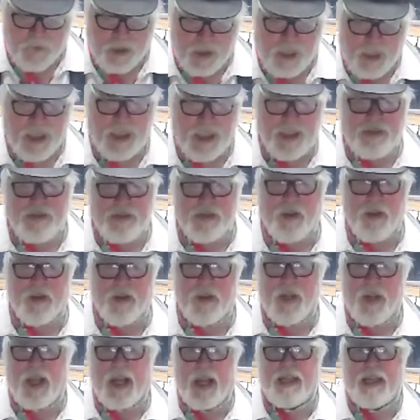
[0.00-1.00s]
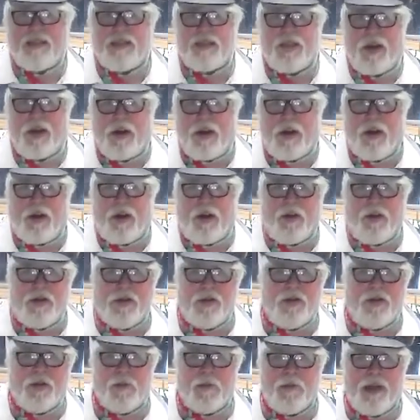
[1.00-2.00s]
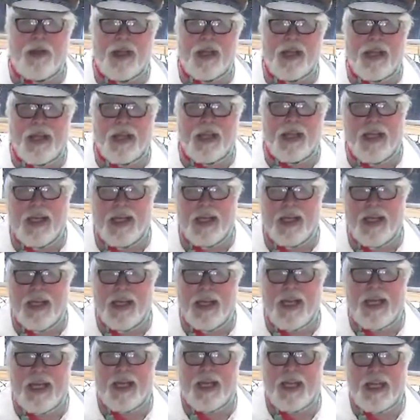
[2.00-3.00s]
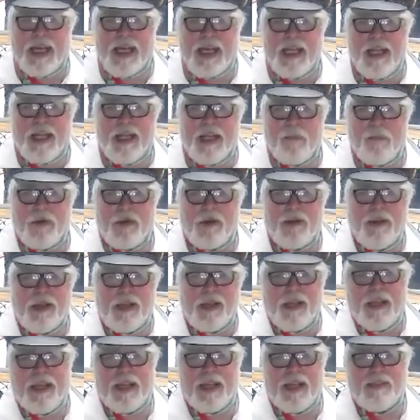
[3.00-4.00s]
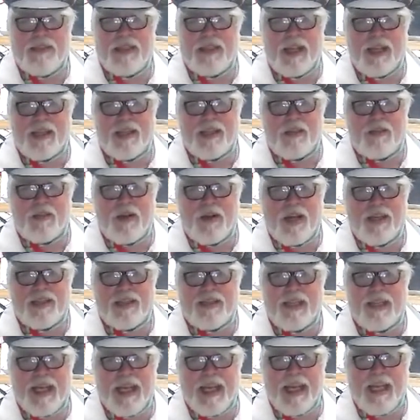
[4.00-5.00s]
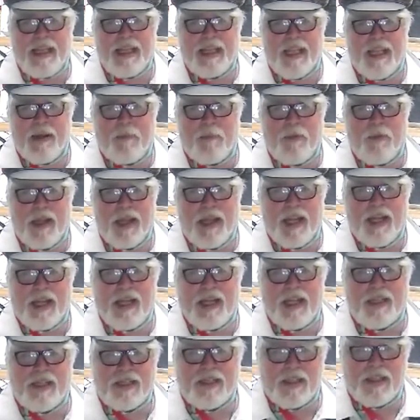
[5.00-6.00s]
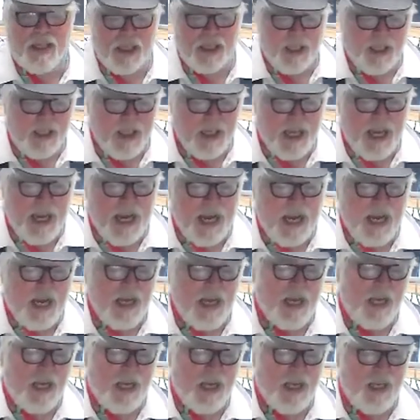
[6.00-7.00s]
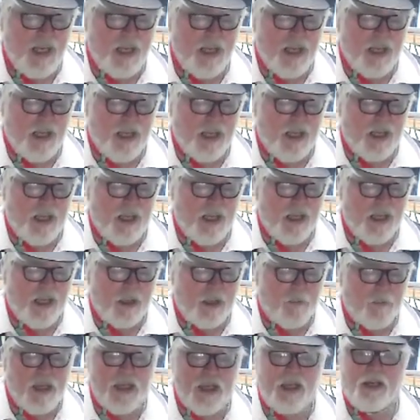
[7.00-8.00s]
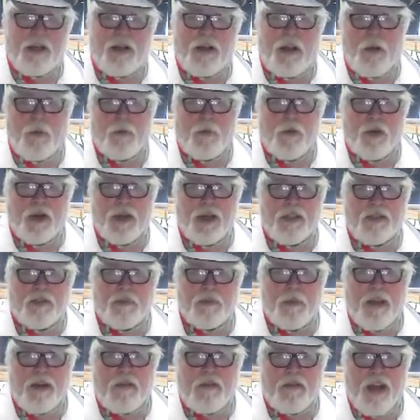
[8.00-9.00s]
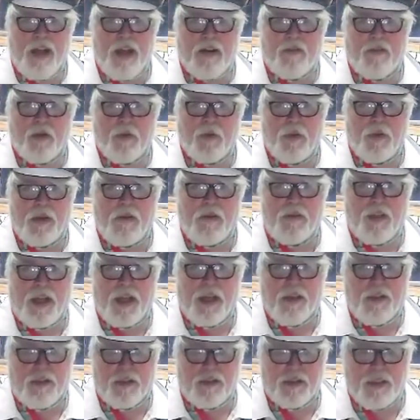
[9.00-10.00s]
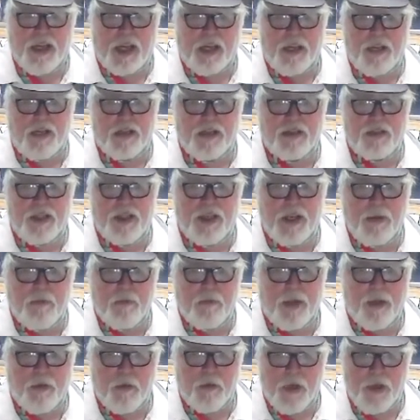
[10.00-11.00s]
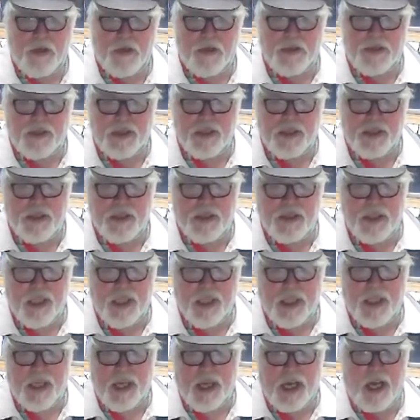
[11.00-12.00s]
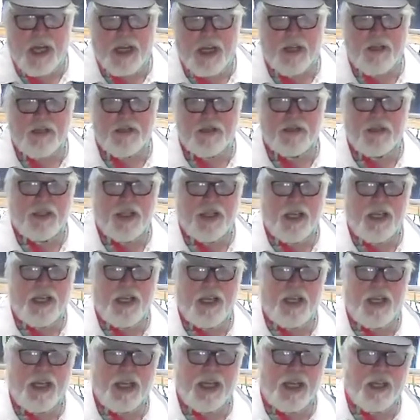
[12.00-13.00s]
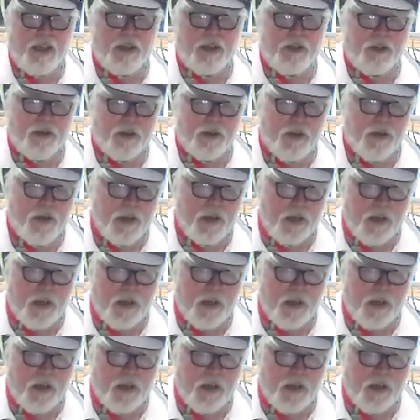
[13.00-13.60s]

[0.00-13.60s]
it circulates all through the plant. And any insect that tries to eat that plant is going to die. Imidacloprid is my favorite one of those. I use it on my roses. I use it on any other